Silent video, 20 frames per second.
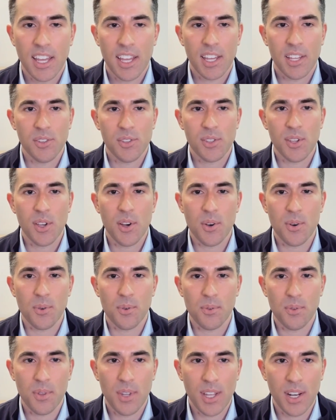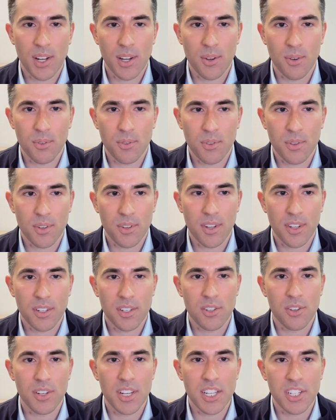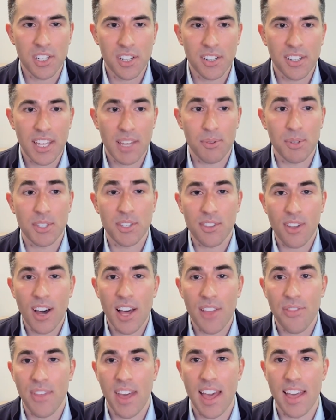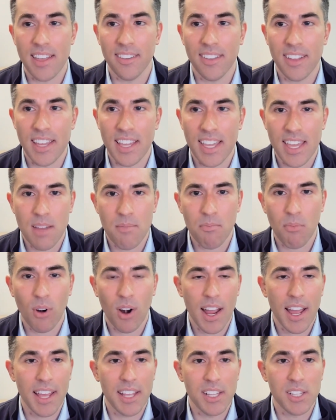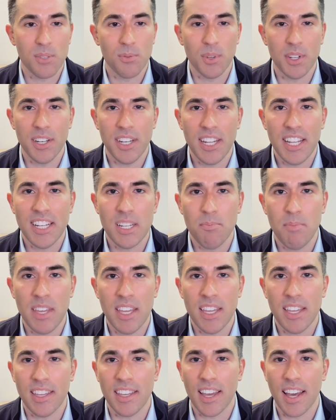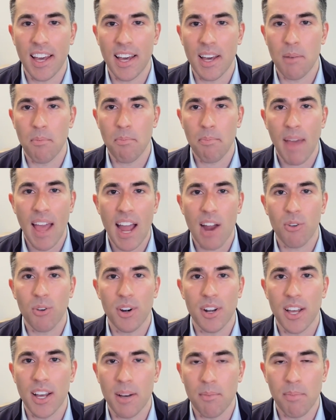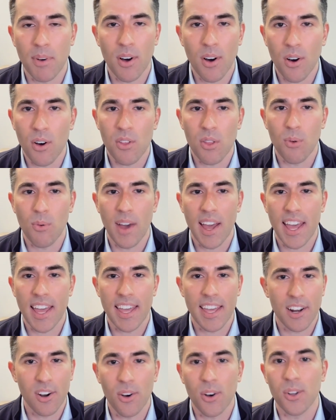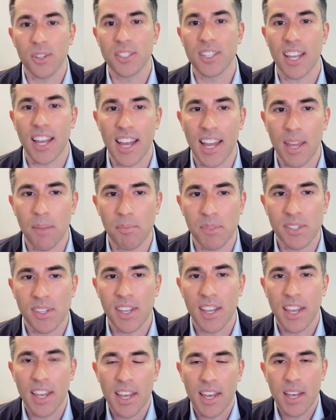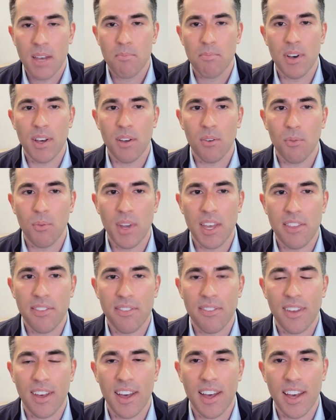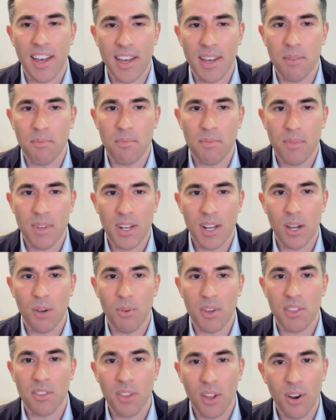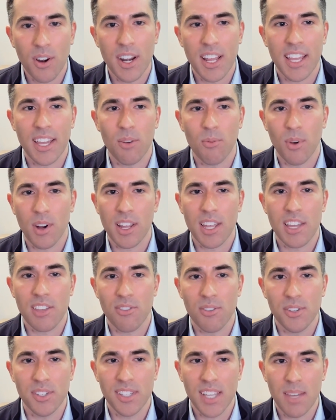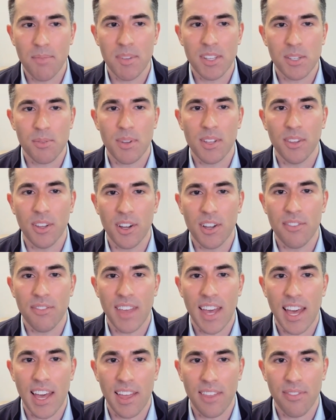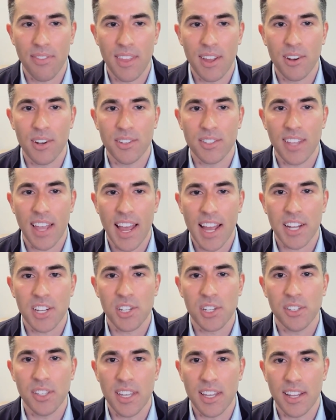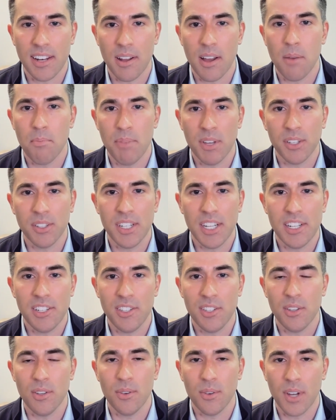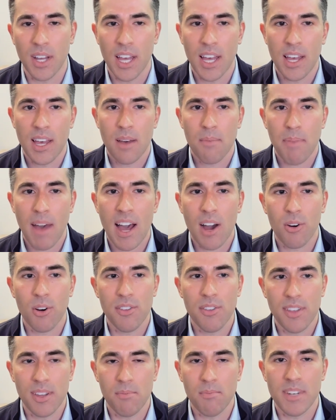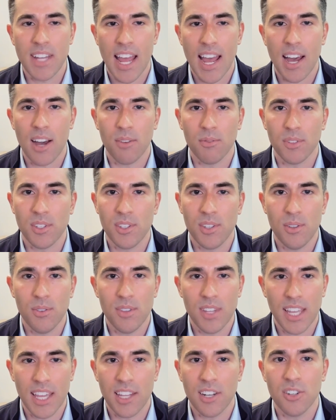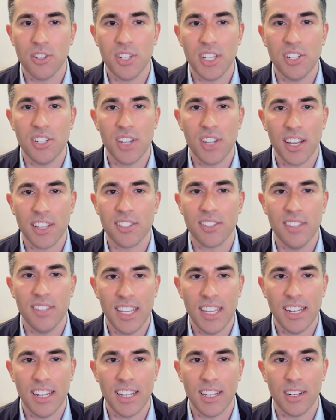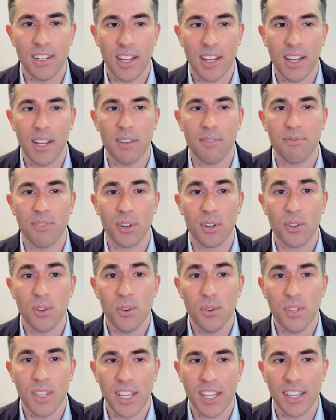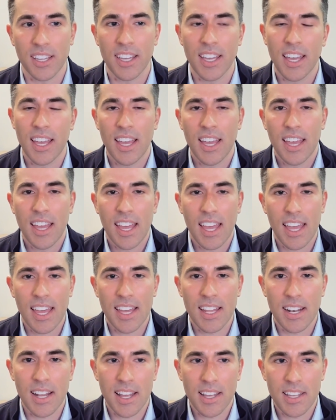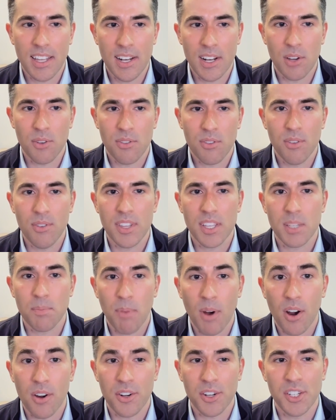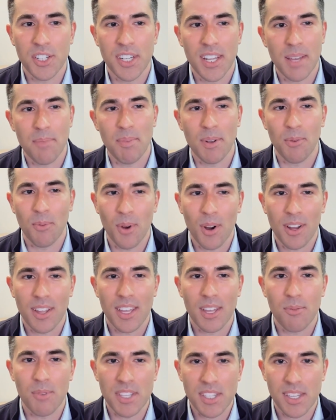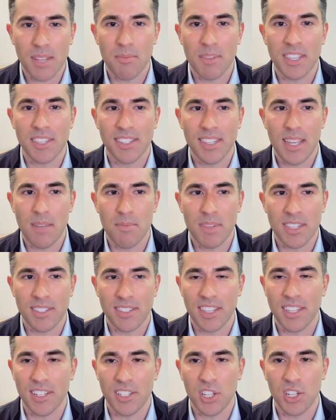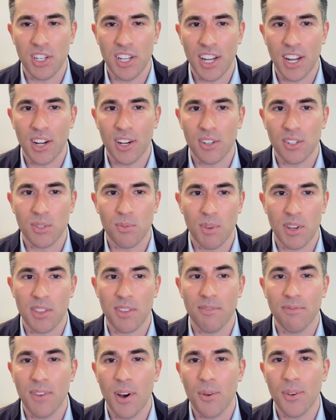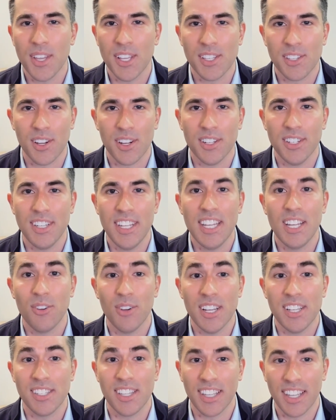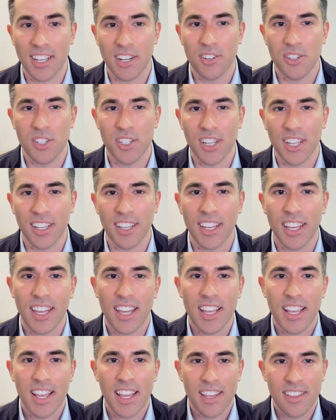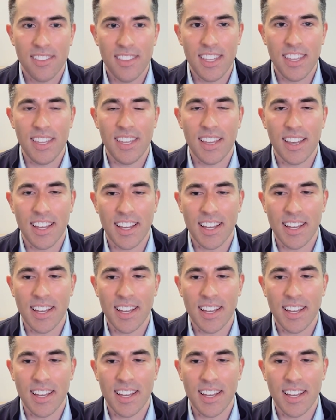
And so, you know, traditionally it was thought that like MRIs would need to be powered up all the way at all times. But with, you know, with learning and working through Siemens, we learned that there is actually an ability to power them down to the energy just needed for cooling. And, you know, through this partnership and working with some of the Siemens engineers with a focus on decreasing energy, the